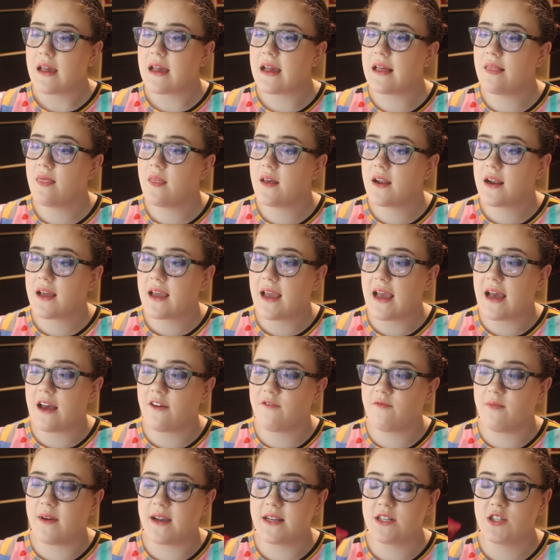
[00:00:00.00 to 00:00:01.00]
And then I
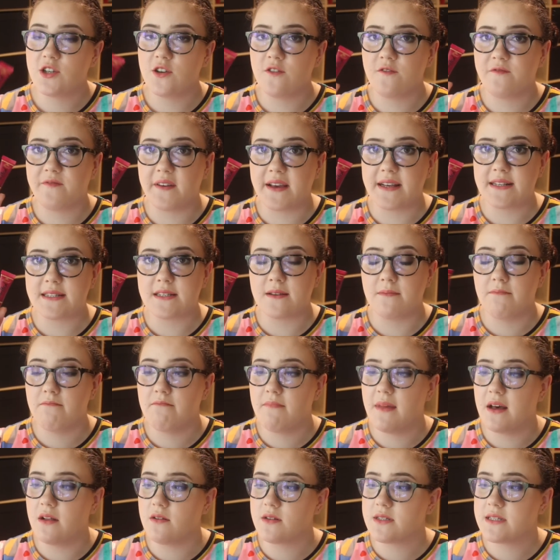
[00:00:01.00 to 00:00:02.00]
have my Too Faced
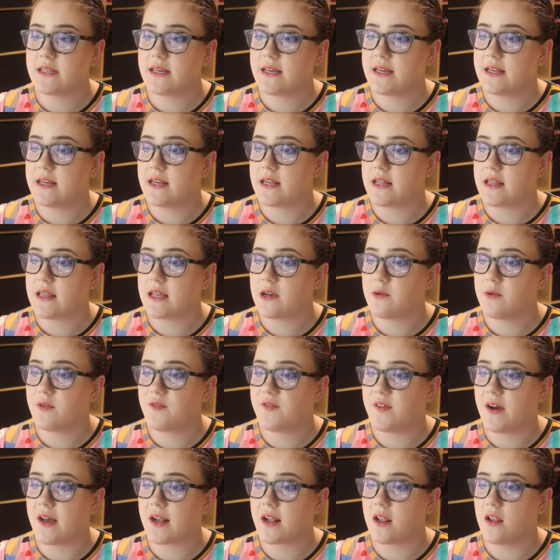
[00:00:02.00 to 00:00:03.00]
Melted
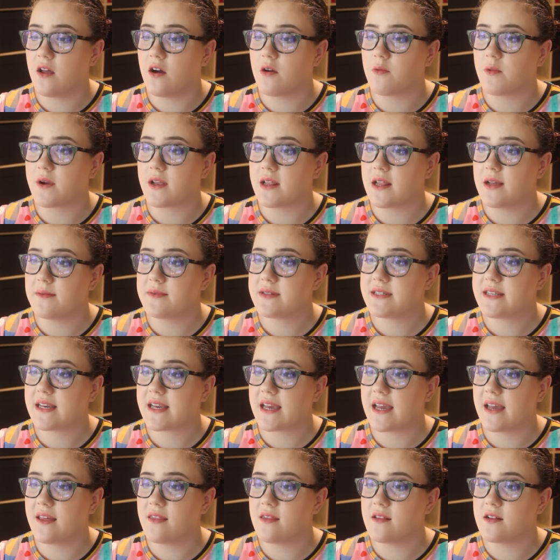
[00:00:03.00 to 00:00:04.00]
Liquefied Longwear
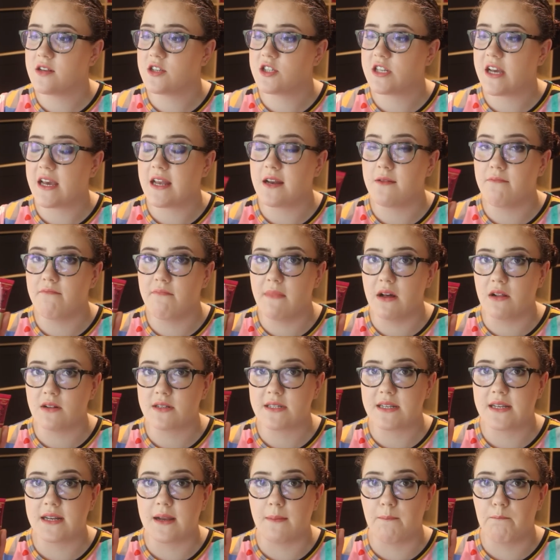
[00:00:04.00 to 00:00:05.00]
Lipstick in the shade
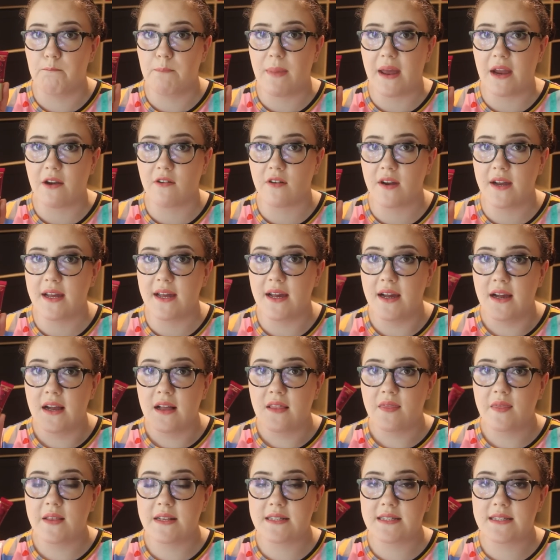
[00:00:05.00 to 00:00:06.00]
Melted Berry.
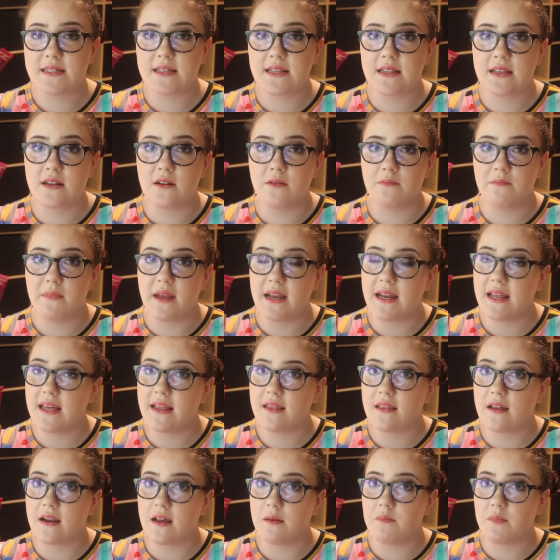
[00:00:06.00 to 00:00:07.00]
This is a little mini
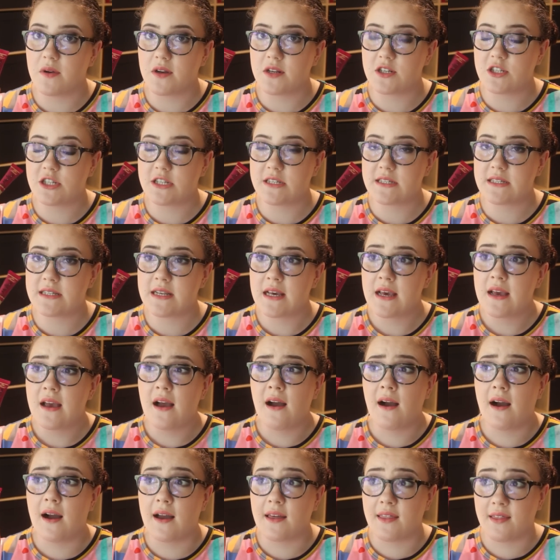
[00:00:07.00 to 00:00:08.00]
that I purchased,
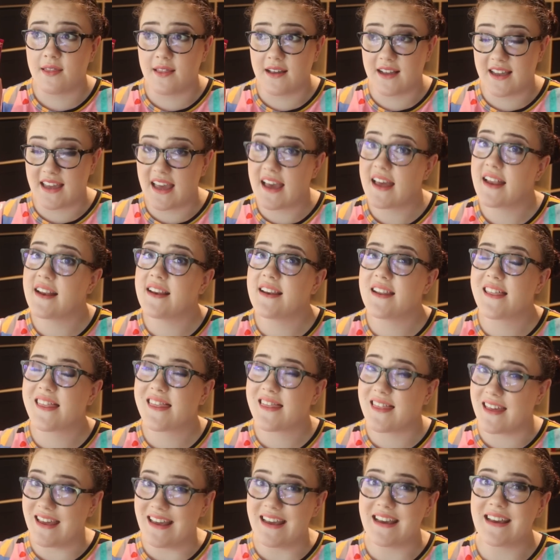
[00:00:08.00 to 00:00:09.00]
I again
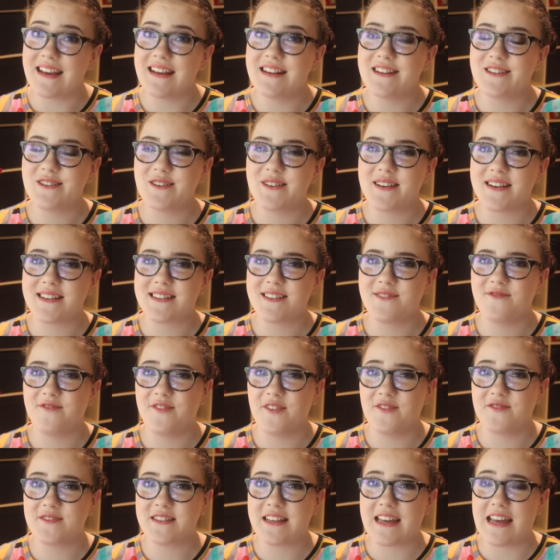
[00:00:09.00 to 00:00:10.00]
think in
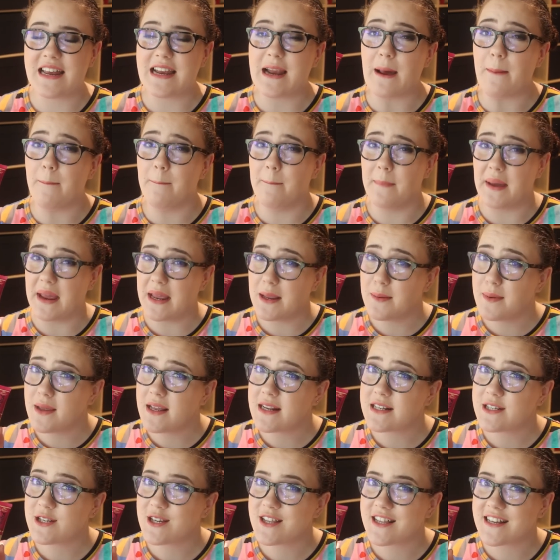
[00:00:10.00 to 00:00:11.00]
2015,
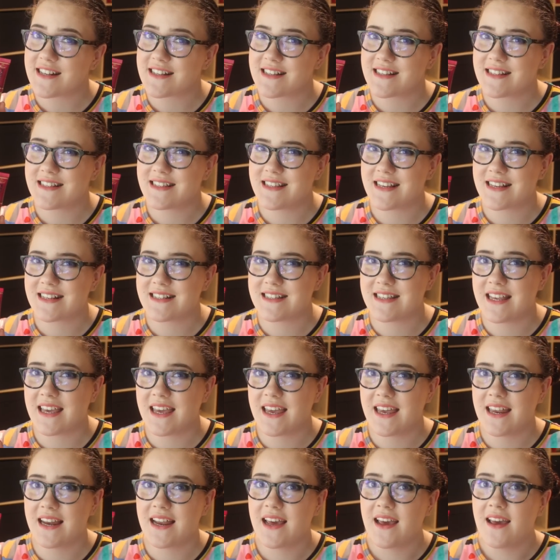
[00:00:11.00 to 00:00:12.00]
maybe
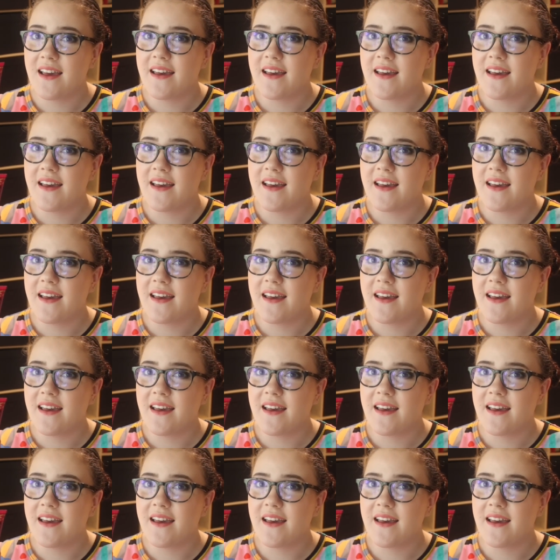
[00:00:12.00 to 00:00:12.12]
2016.